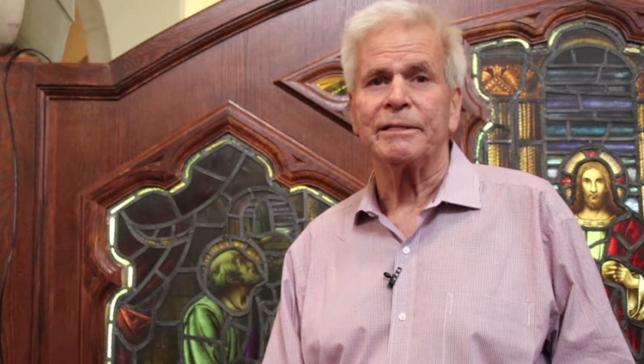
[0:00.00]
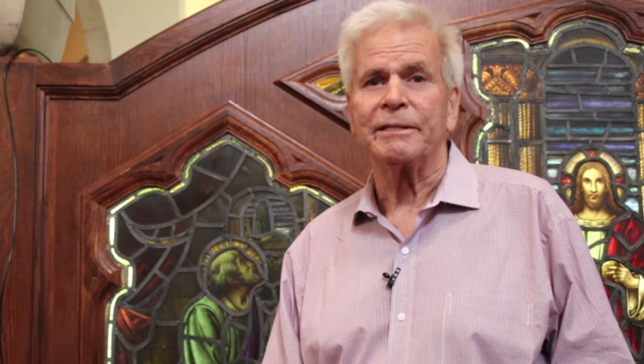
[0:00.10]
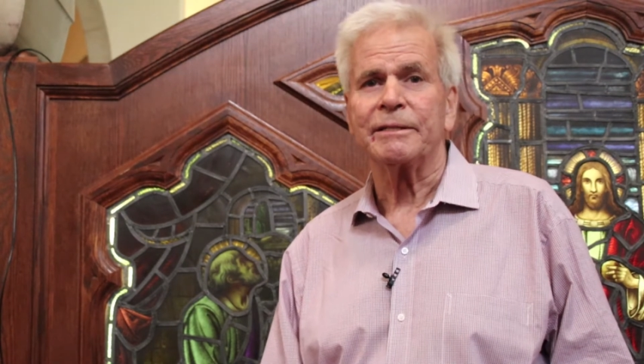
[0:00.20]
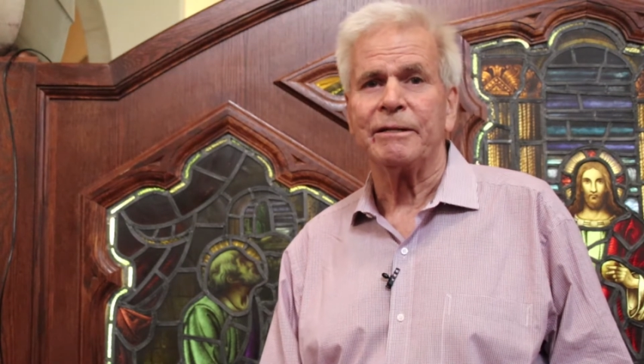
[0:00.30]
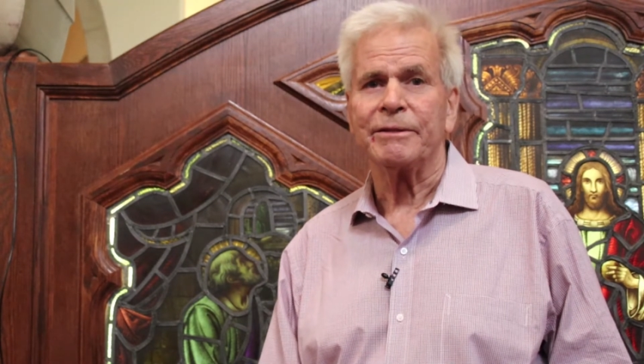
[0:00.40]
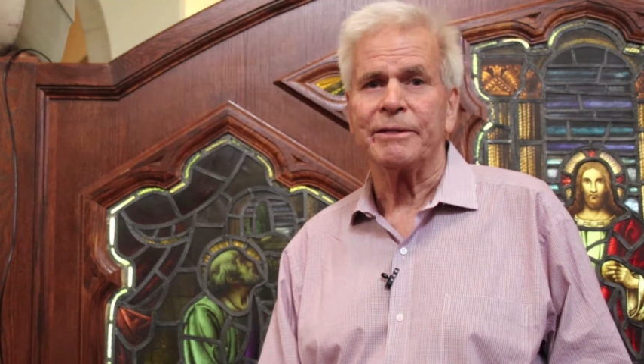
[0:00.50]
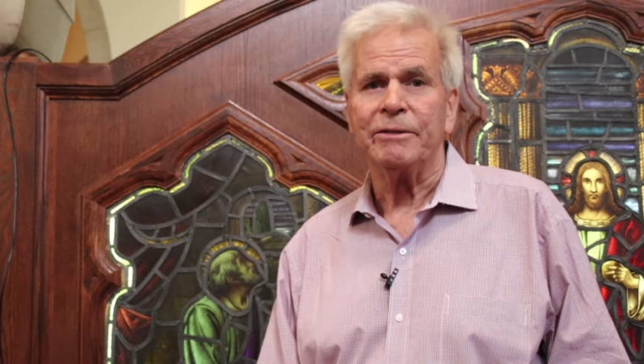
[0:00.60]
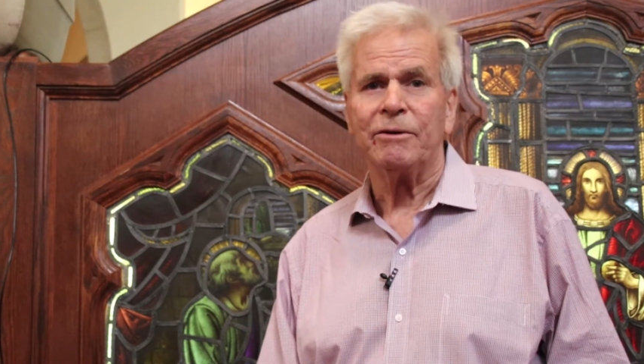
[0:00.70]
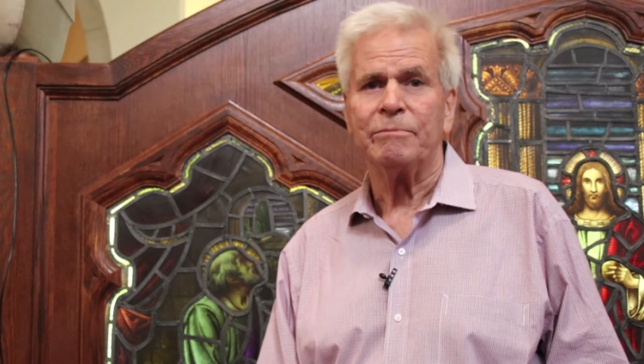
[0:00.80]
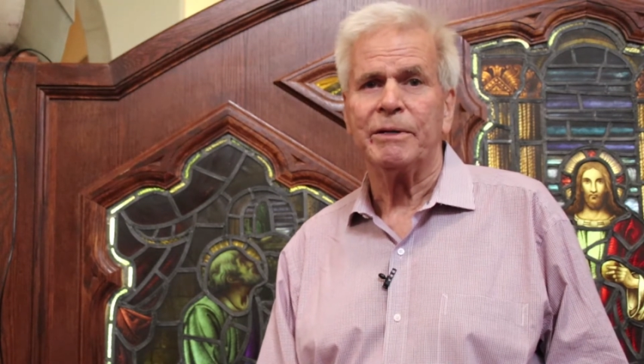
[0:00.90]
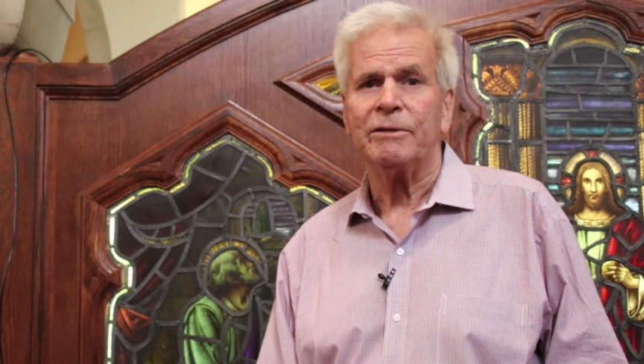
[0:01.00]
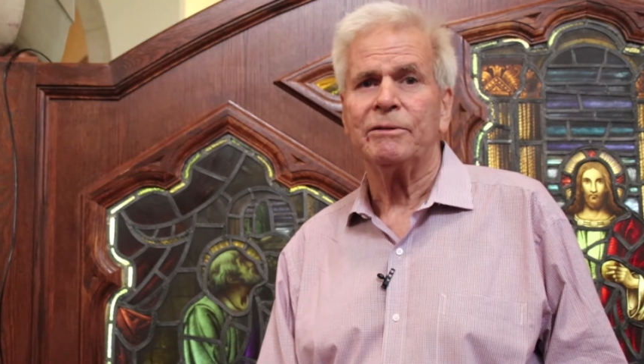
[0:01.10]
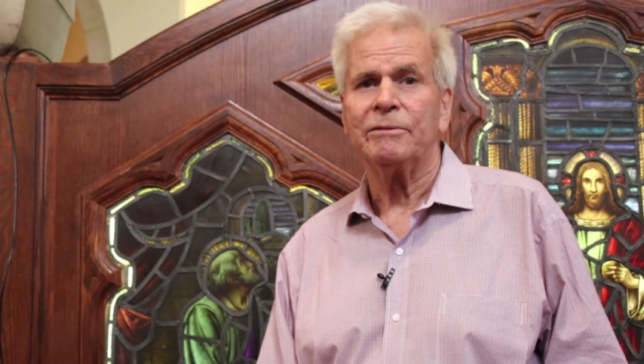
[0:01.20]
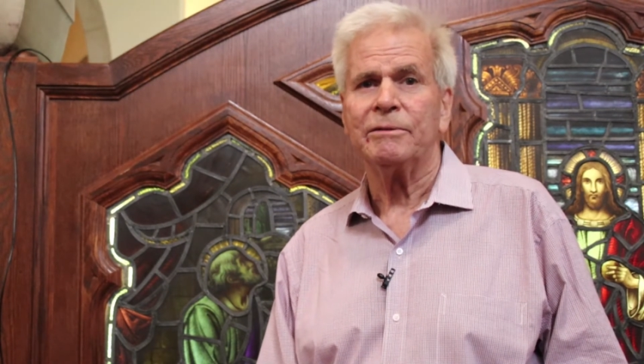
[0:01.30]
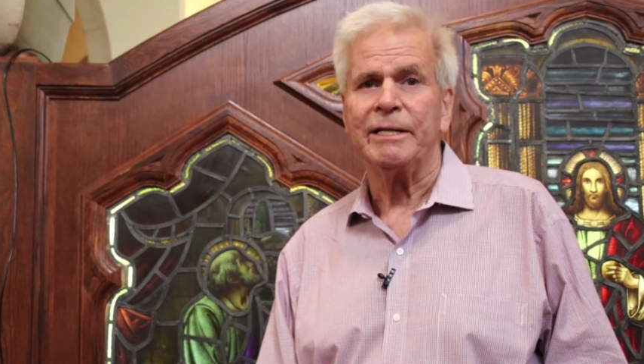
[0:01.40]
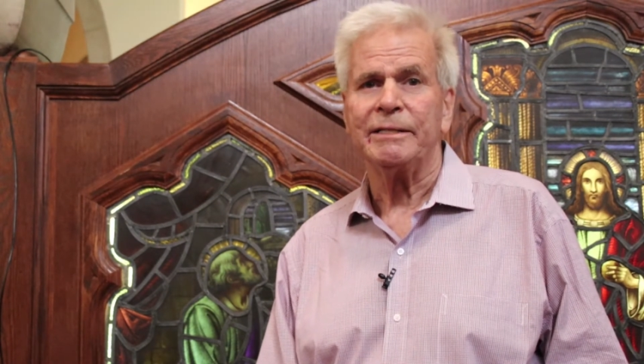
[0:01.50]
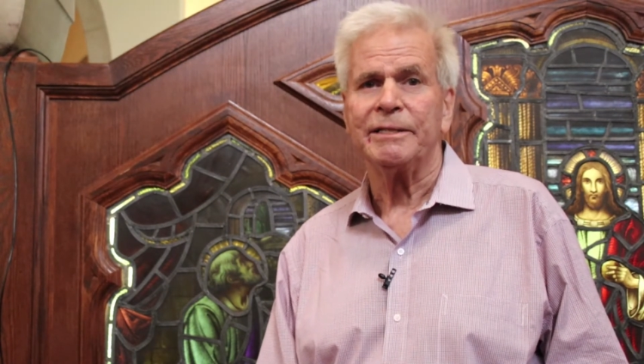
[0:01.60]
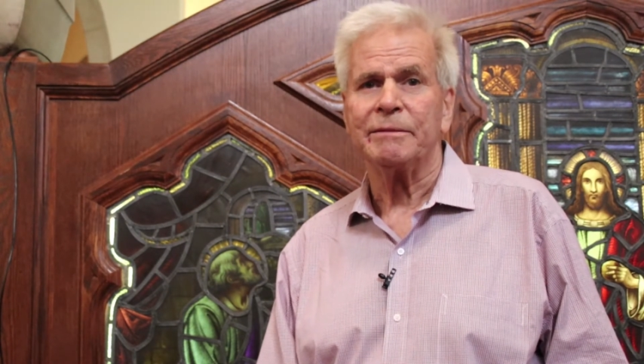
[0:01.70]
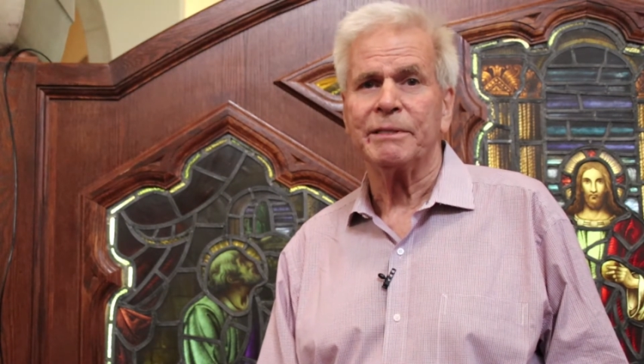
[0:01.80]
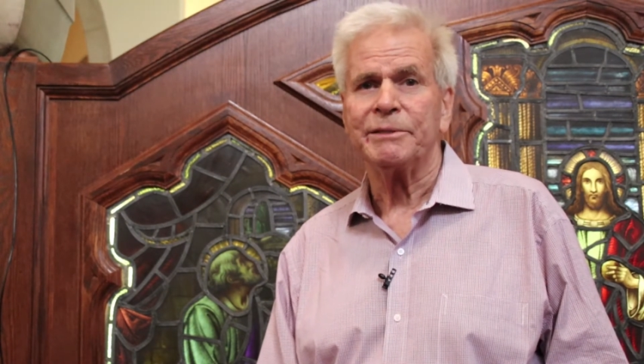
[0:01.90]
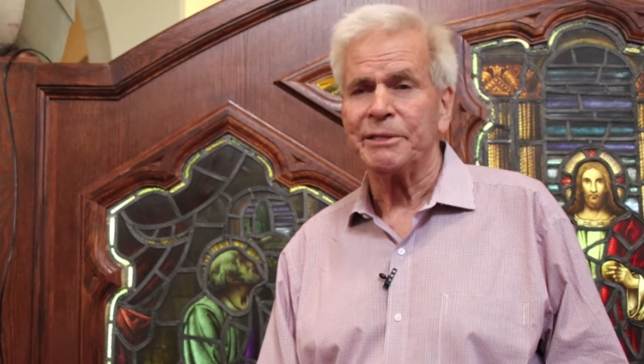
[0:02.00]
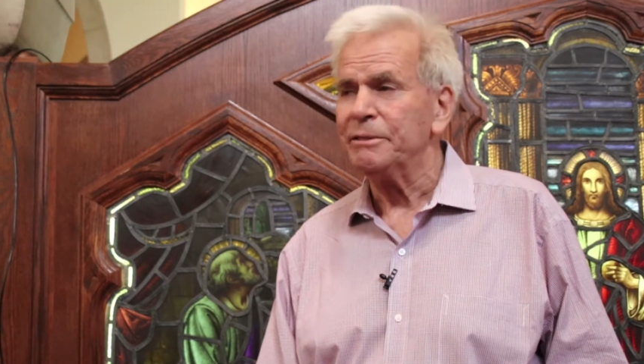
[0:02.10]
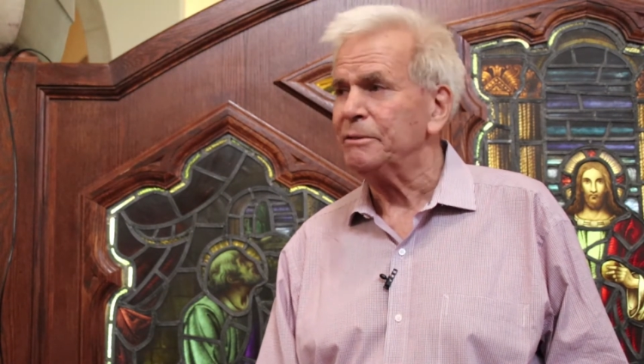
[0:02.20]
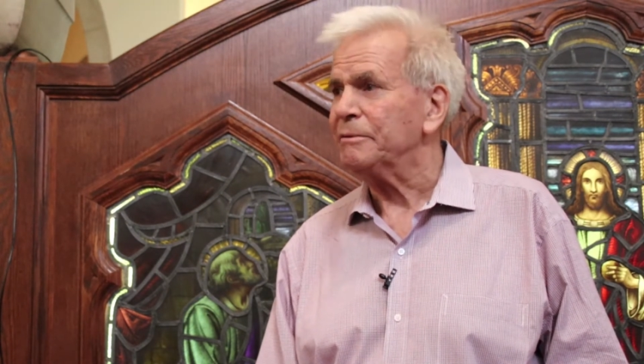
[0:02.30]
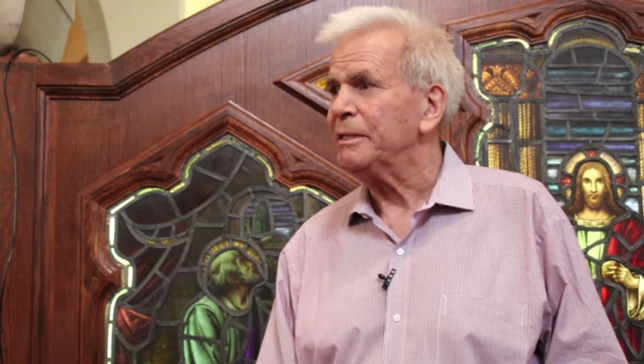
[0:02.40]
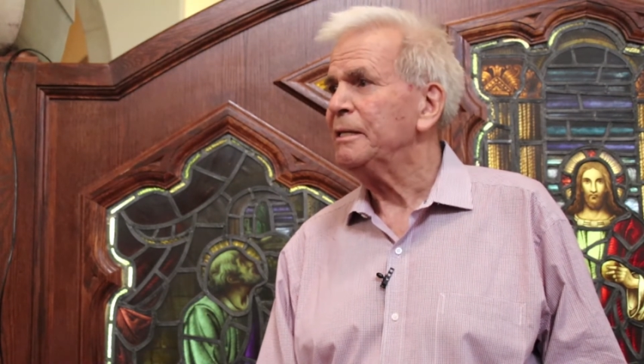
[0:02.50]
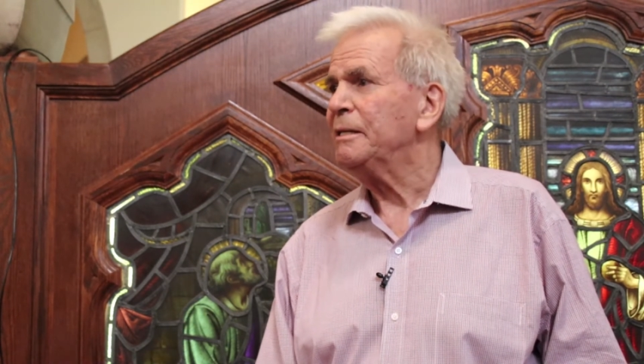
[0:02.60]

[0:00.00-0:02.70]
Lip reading: called the oboe and the bassoon.